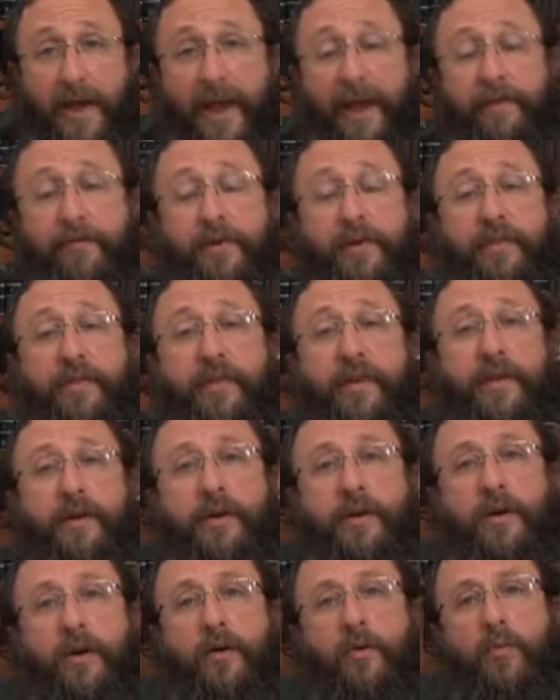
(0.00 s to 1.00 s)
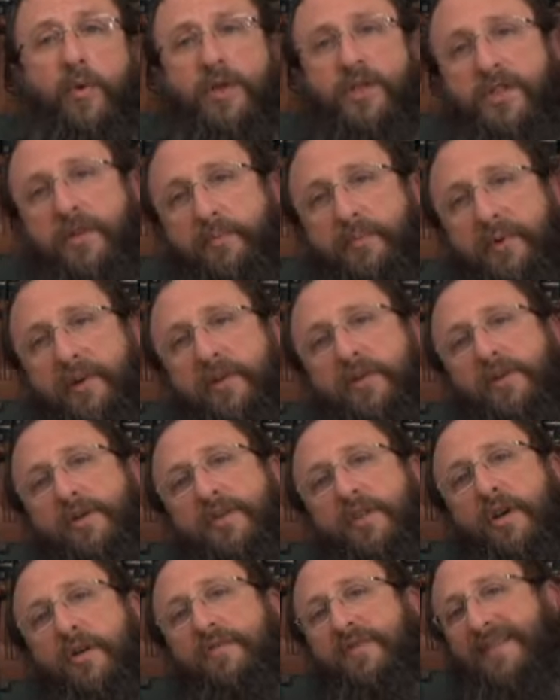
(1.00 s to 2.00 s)
everything which the
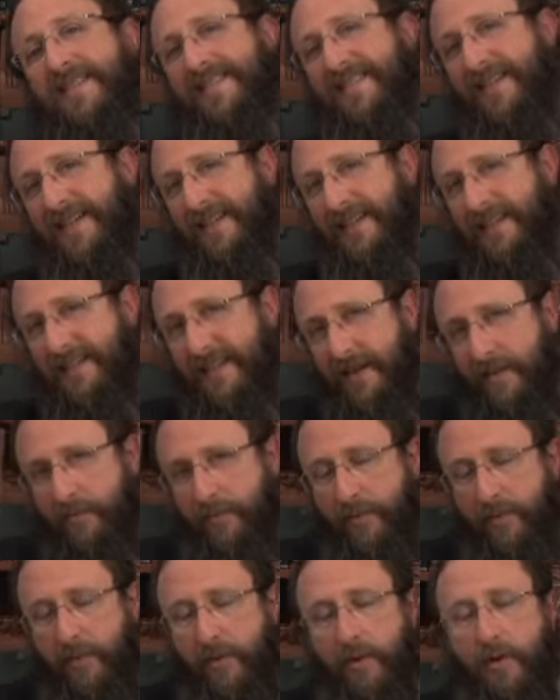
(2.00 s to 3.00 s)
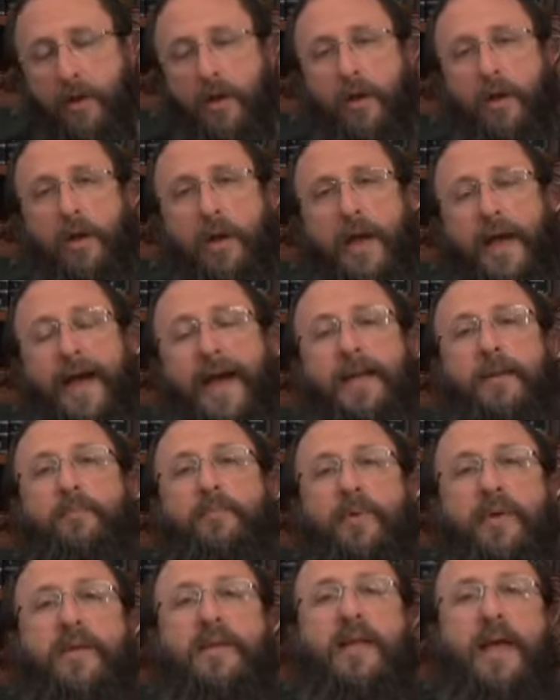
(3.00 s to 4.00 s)
builders of the Second Temple had
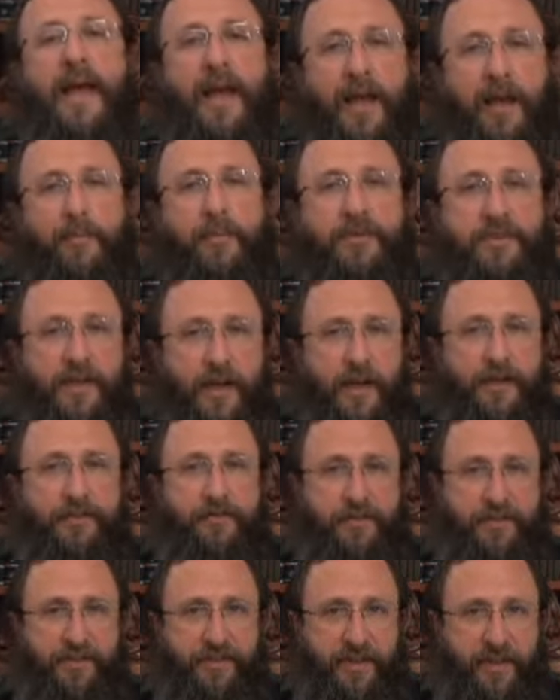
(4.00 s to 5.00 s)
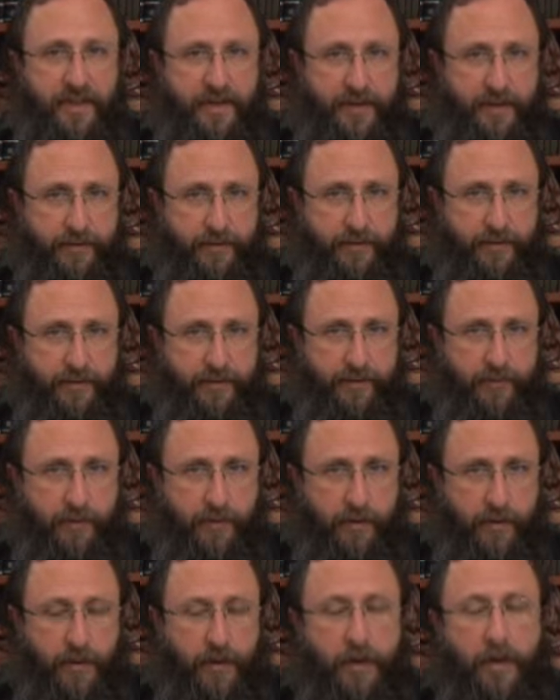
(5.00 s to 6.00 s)
been able to understand
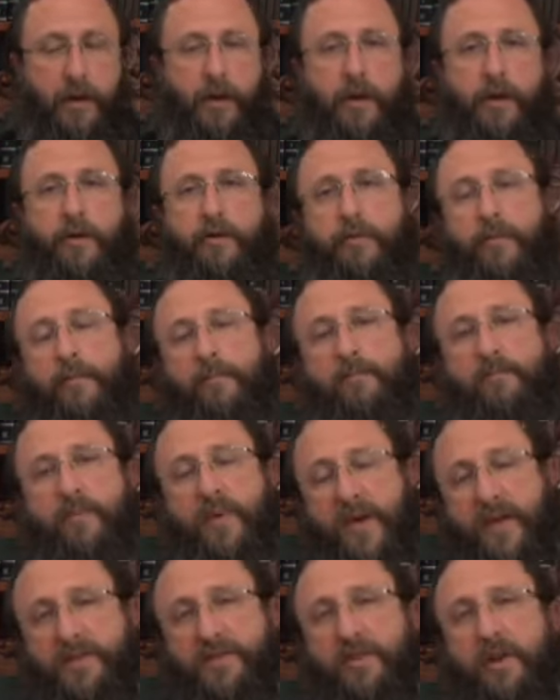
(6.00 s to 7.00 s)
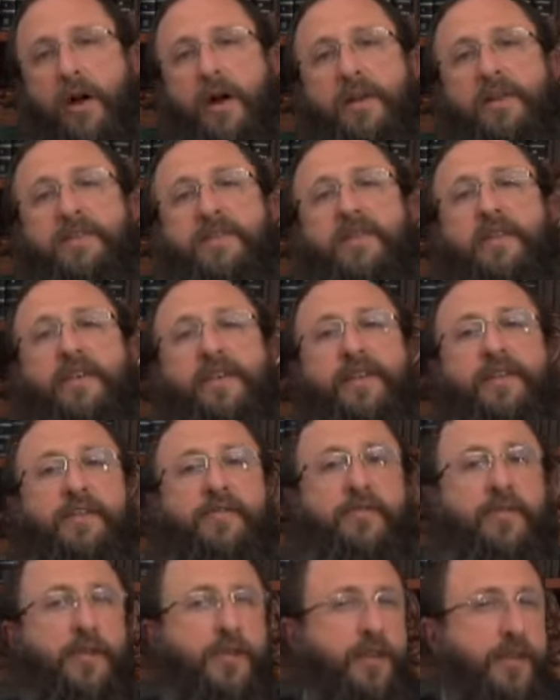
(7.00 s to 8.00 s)
based on
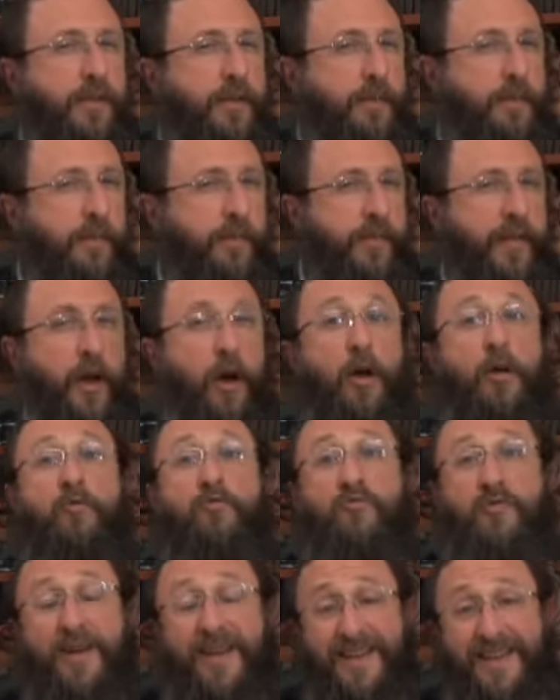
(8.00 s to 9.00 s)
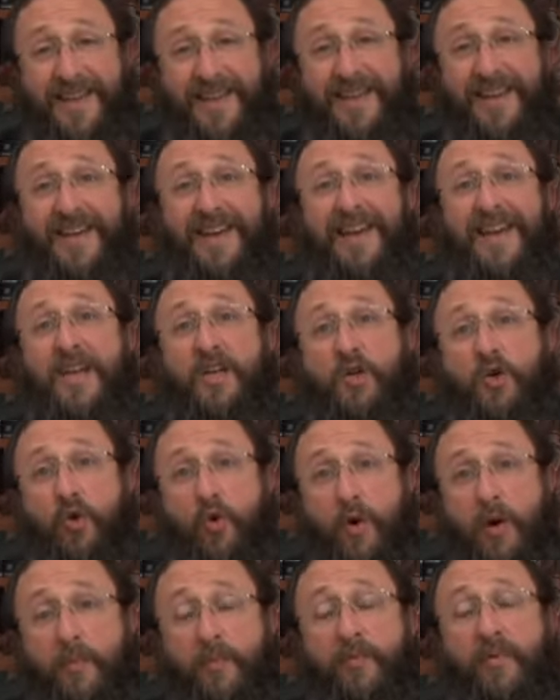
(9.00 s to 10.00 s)
Ezekiel's vision, they already
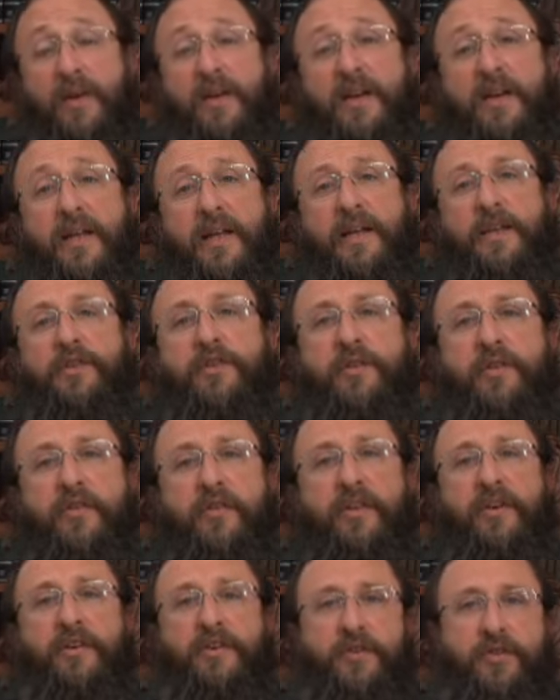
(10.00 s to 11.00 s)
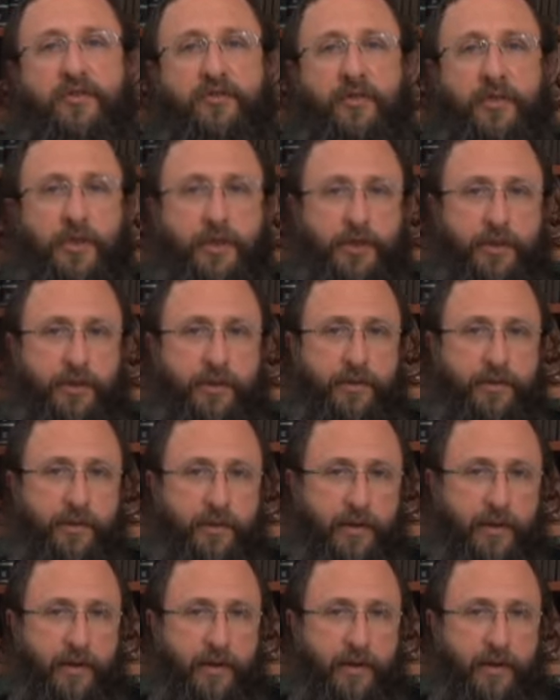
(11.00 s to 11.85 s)
incorporated into their structure.